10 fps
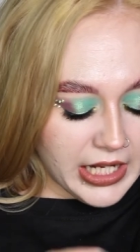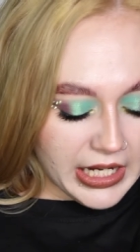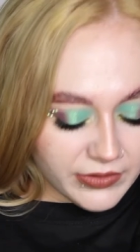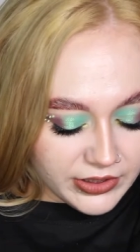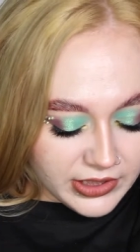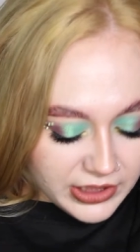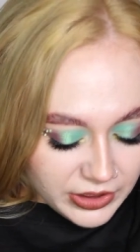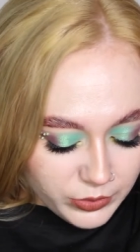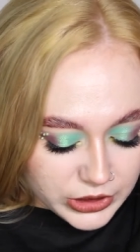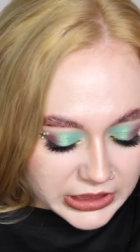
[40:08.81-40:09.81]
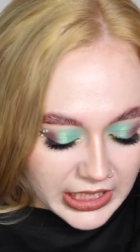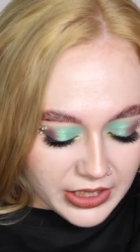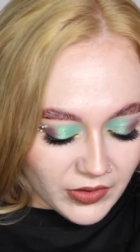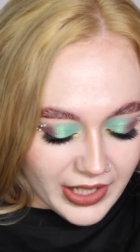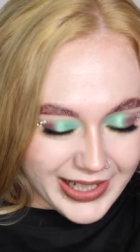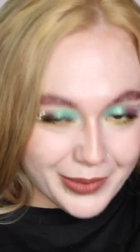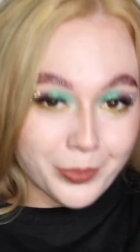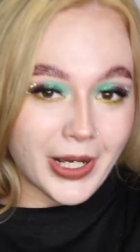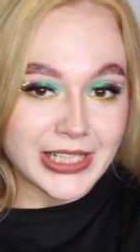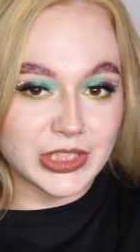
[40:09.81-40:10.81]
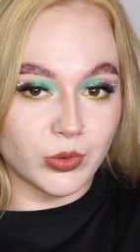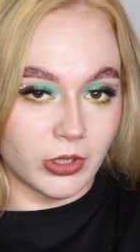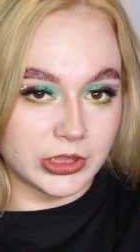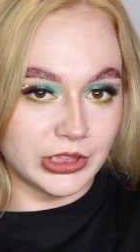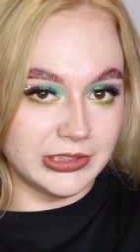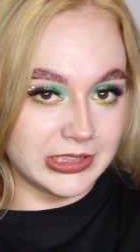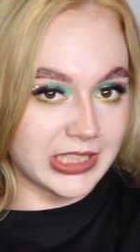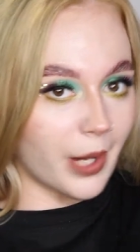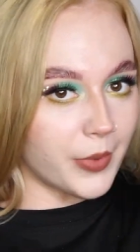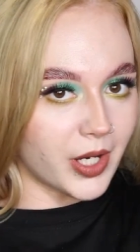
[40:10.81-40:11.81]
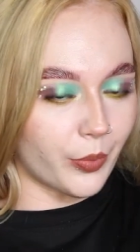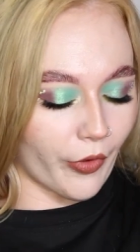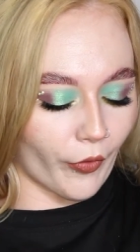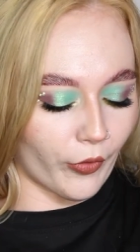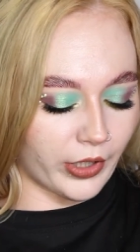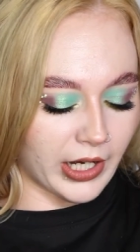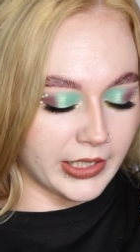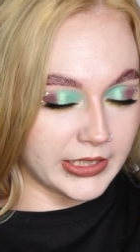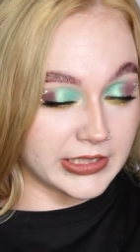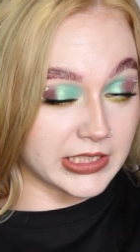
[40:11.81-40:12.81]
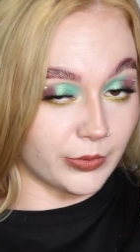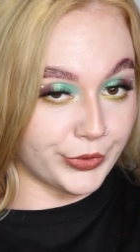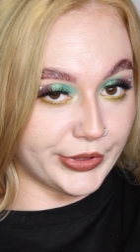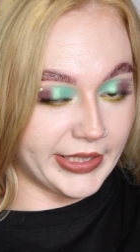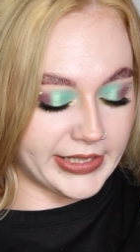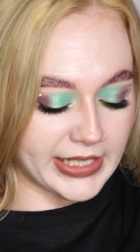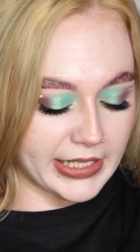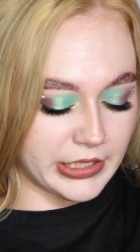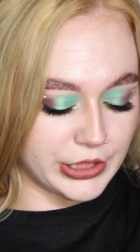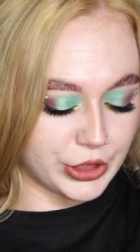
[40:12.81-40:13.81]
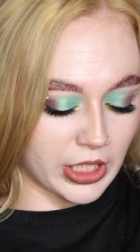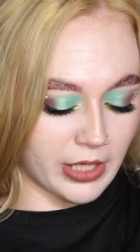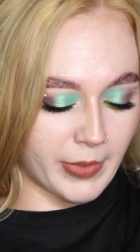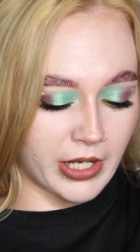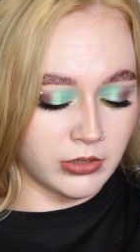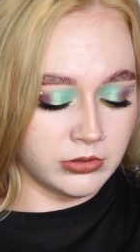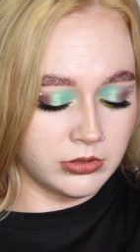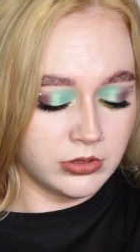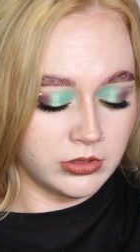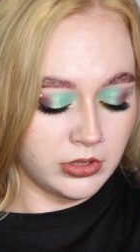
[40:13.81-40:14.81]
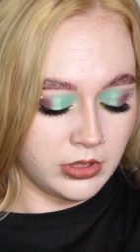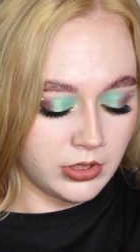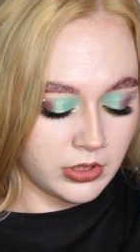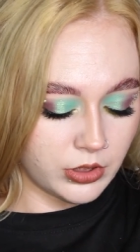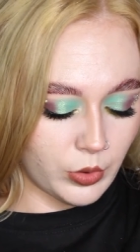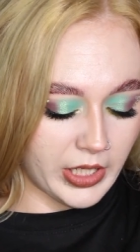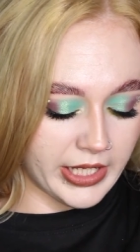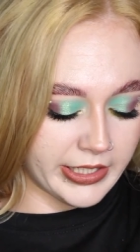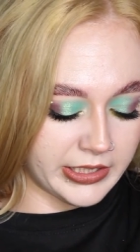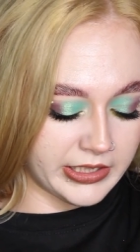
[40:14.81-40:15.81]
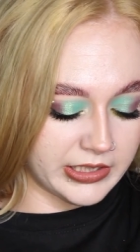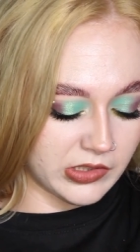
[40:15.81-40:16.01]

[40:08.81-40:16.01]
I really am just kind of like by swatching this coming up with look ideas, and I'm really excited to try them out. Oh, Handy,